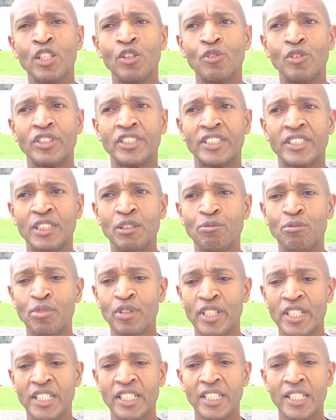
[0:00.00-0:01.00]
was
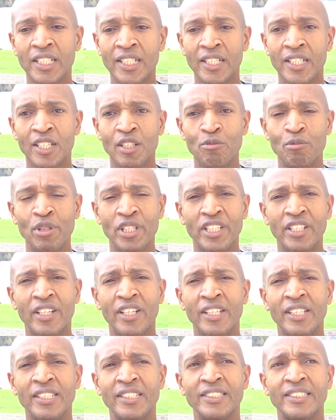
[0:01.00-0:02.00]
simply
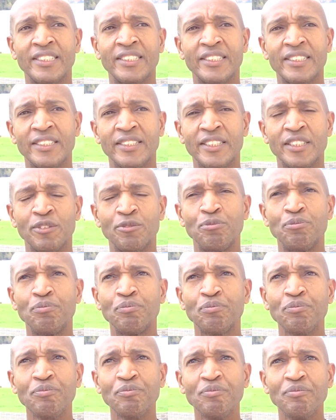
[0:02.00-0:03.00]
because
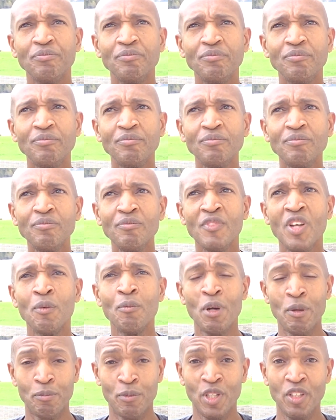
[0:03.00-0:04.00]

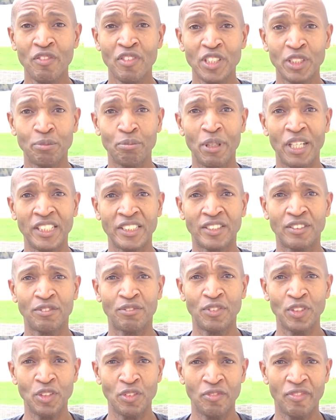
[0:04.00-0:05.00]
my previous best
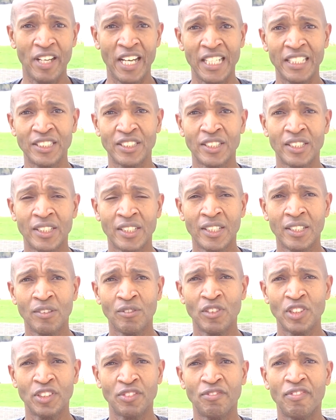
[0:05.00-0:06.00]
food fast
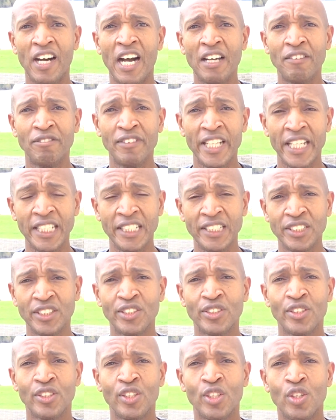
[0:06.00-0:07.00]
was 5 days
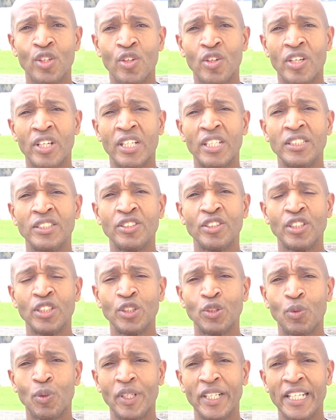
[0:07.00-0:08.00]
or
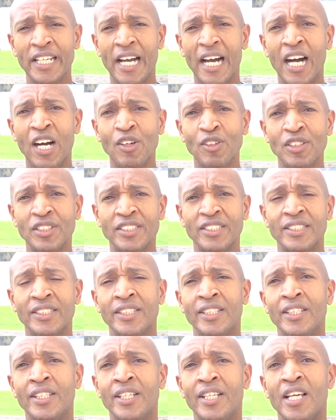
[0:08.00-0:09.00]
120 hours.
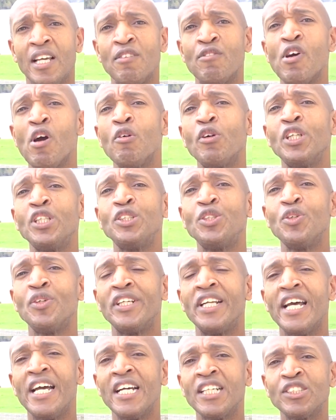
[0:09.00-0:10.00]
If I were to do
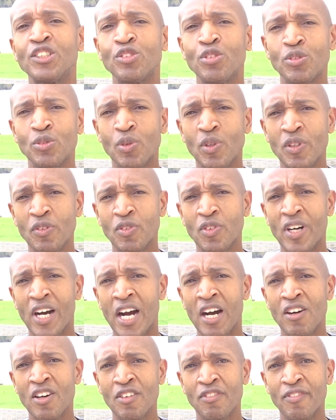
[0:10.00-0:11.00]
an extra
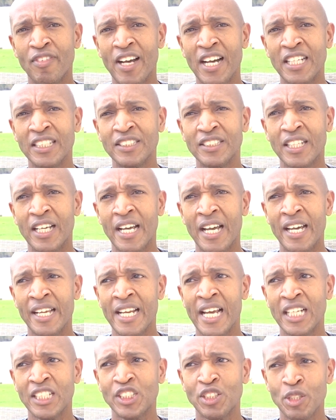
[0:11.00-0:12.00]
24-hour fast, I'd
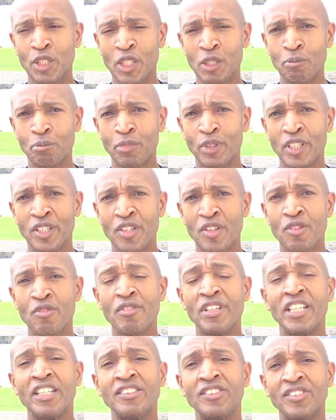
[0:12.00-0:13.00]
actually complete
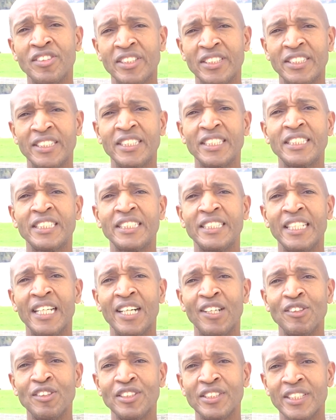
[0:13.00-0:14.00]
360
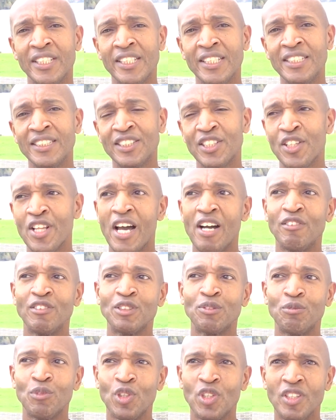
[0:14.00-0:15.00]
hours. So that
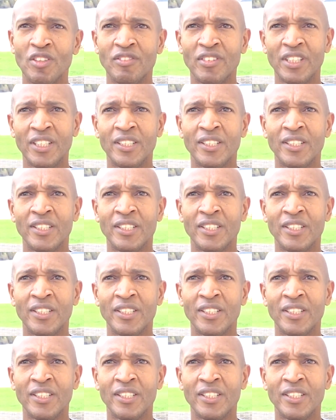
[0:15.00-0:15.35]
was more of